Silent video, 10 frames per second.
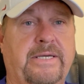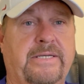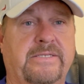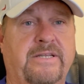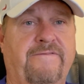
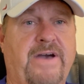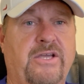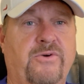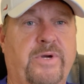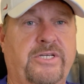is an
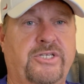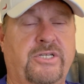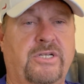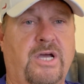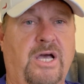
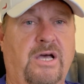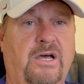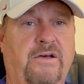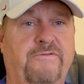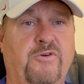evaluation
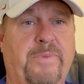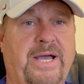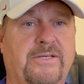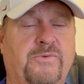of your past